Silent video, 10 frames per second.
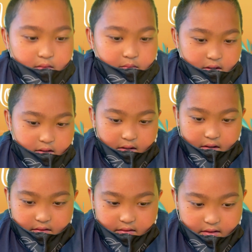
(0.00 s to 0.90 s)
because
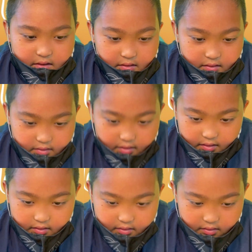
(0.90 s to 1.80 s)
she is nice
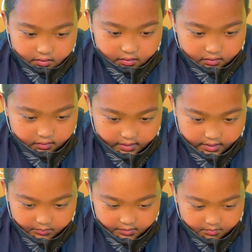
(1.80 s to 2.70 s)
and good.
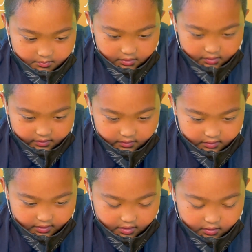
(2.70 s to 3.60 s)
Happy Mother's Day.